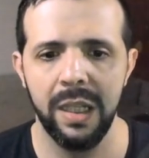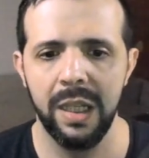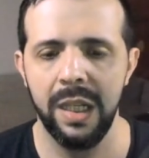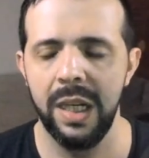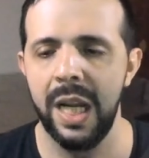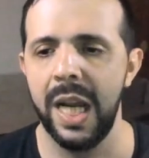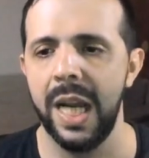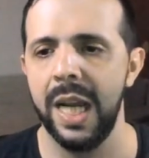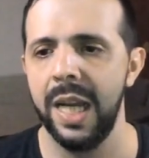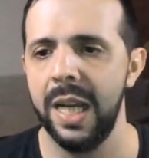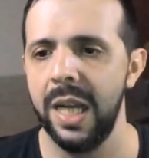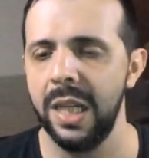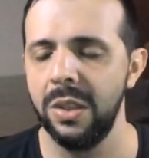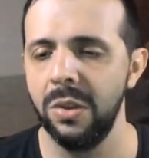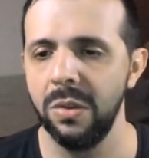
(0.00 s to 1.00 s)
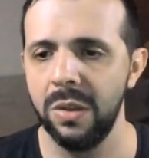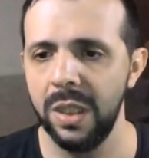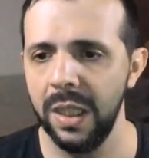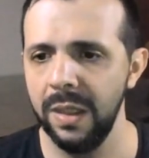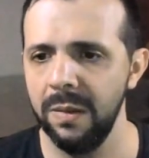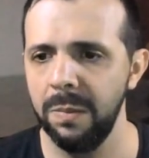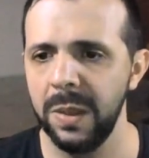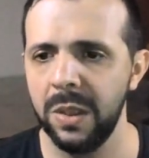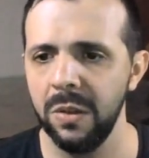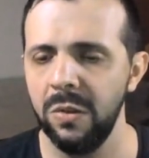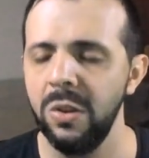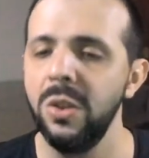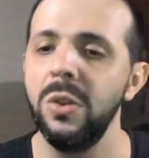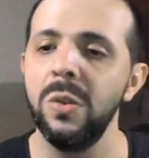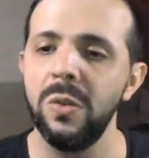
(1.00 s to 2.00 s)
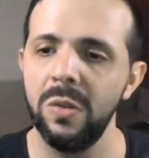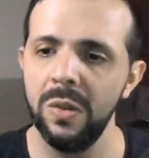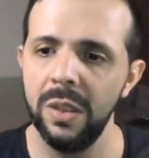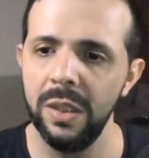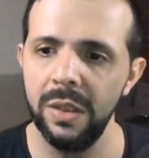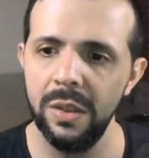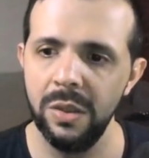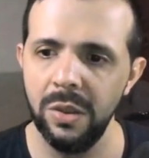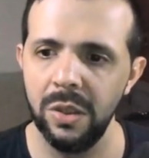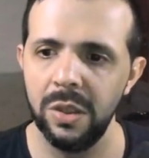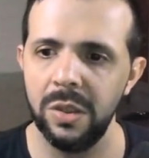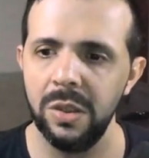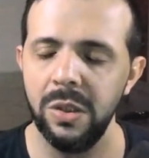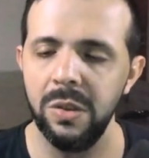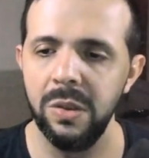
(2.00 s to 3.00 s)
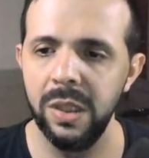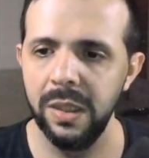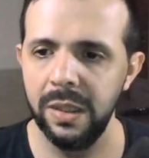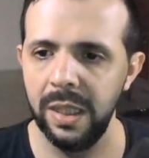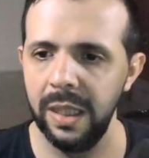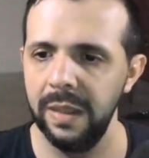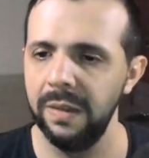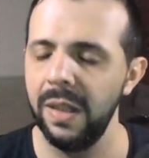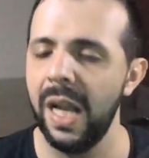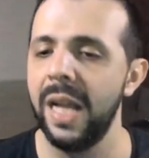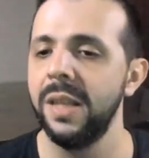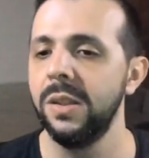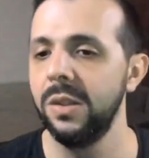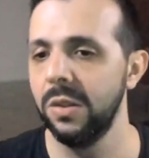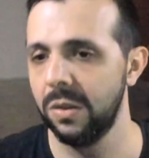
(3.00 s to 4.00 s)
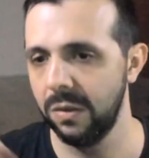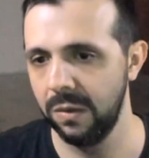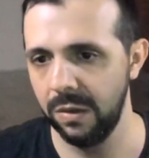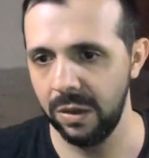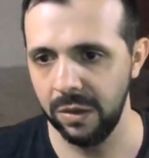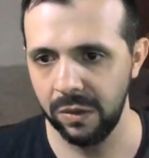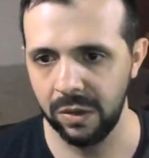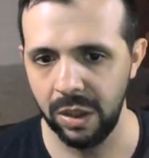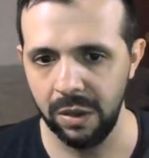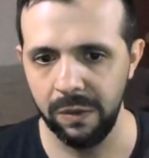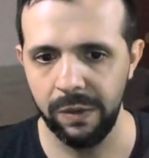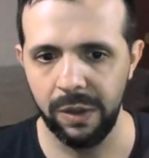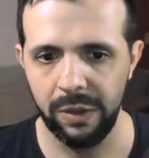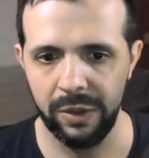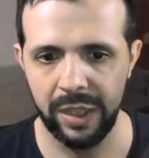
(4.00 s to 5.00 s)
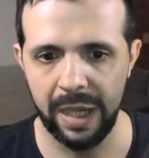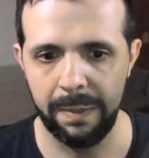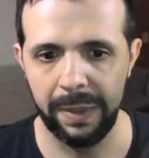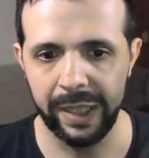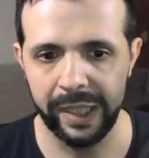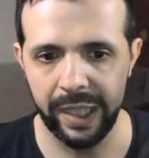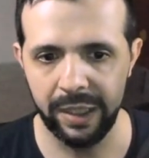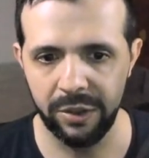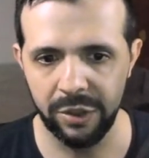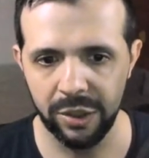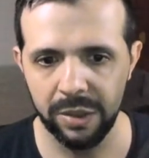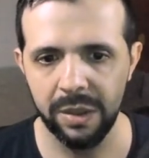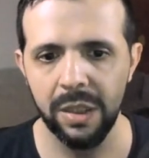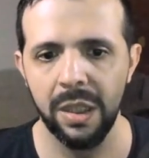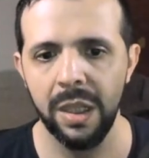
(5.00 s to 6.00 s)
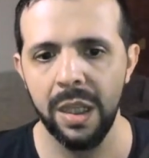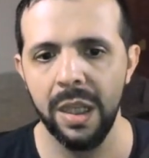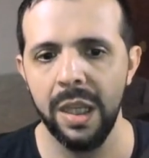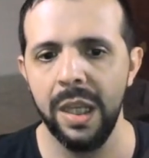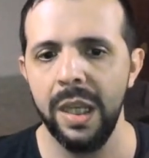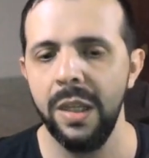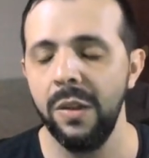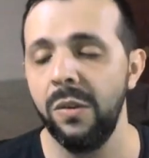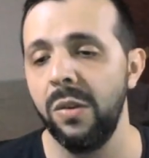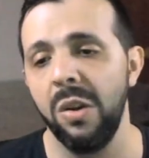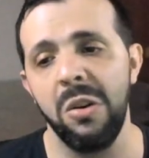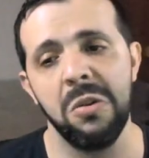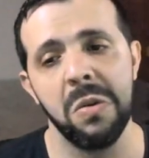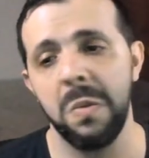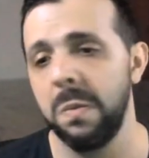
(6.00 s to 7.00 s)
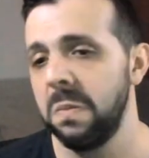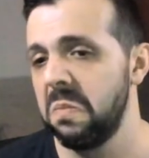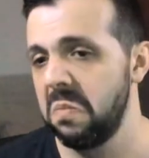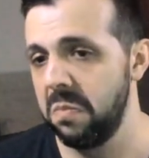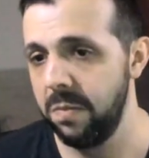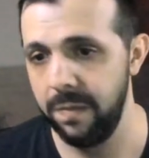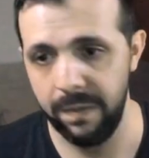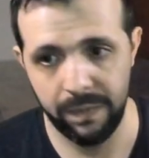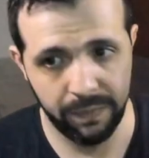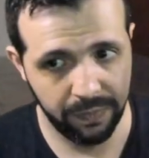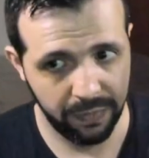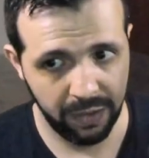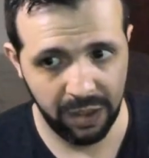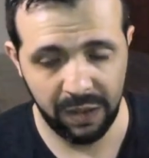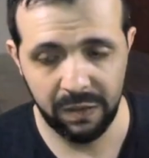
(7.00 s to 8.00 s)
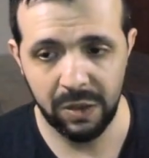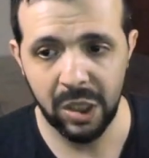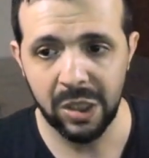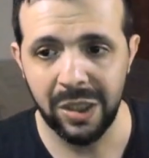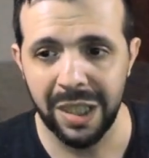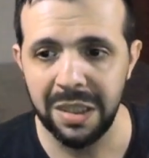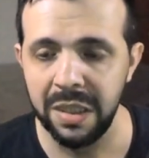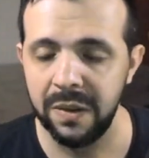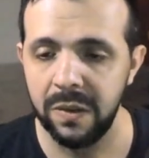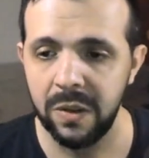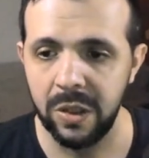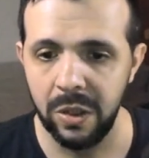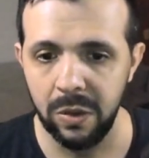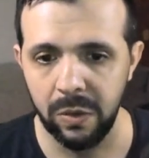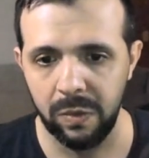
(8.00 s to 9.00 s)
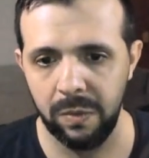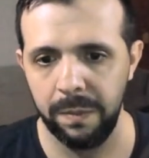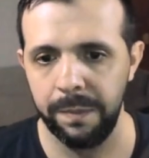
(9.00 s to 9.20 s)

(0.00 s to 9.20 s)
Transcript: a new test, because use your unit test and your source code of the application. So it's not an excuse.